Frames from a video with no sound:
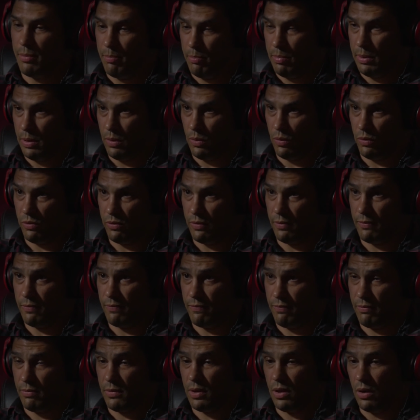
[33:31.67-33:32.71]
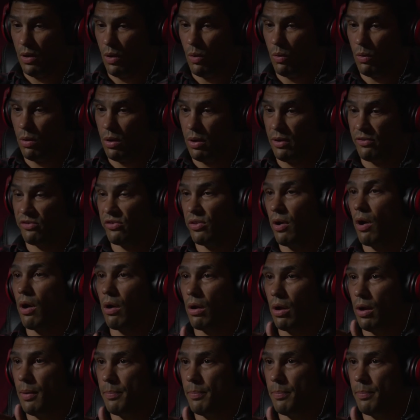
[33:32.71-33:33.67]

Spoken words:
to build, a star